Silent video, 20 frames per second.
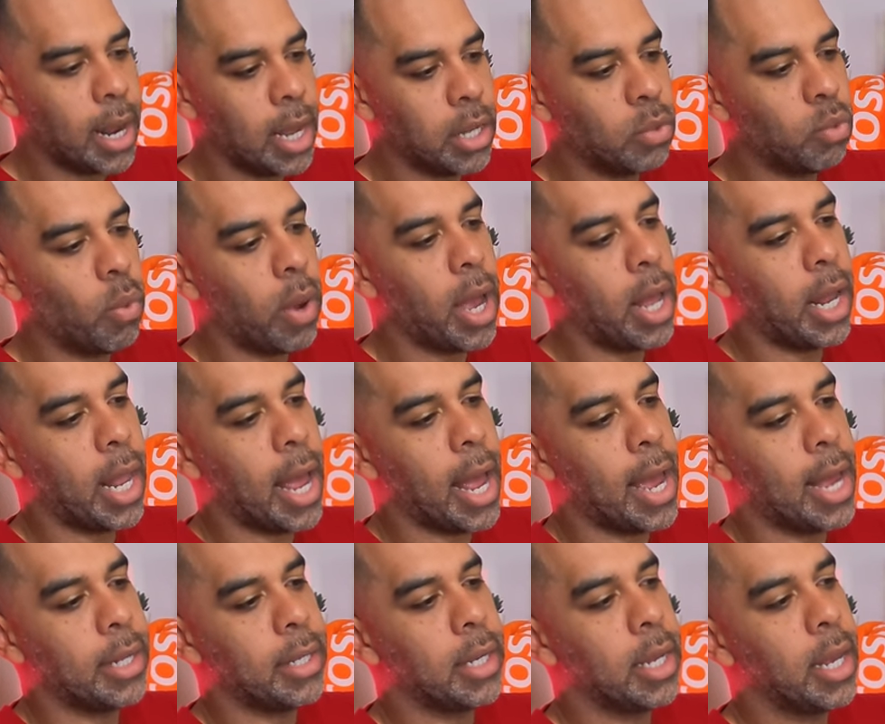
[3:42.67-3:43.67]
as well
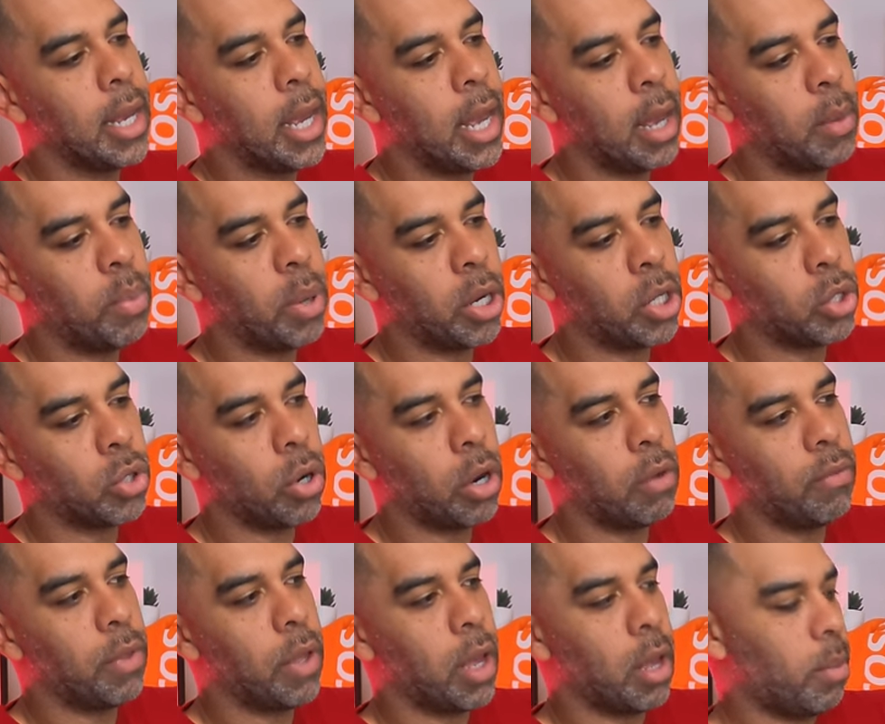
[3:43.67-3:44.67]
as a picture
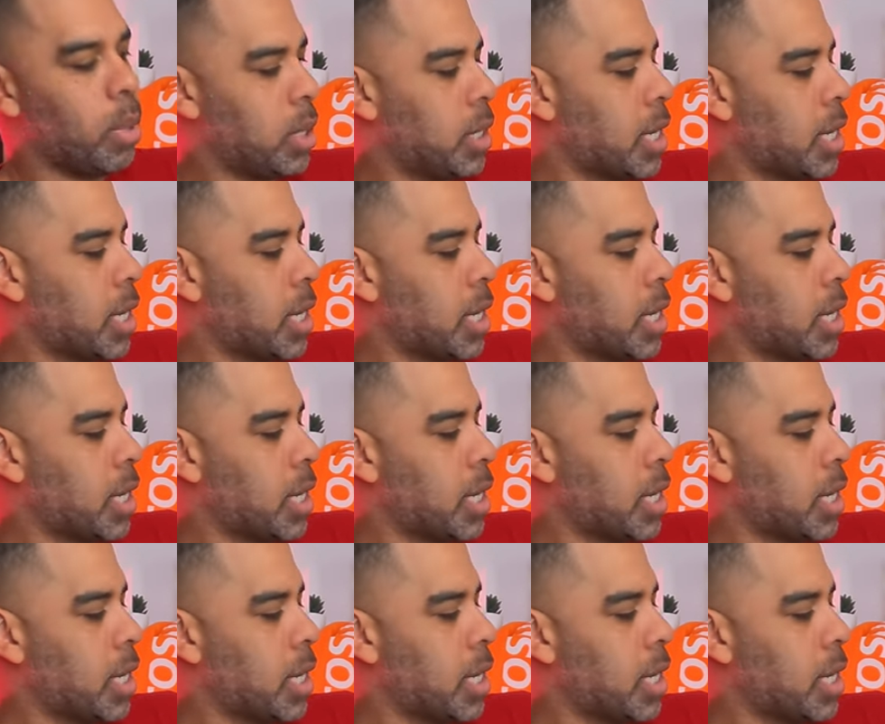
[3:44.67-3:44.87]
of the Hubble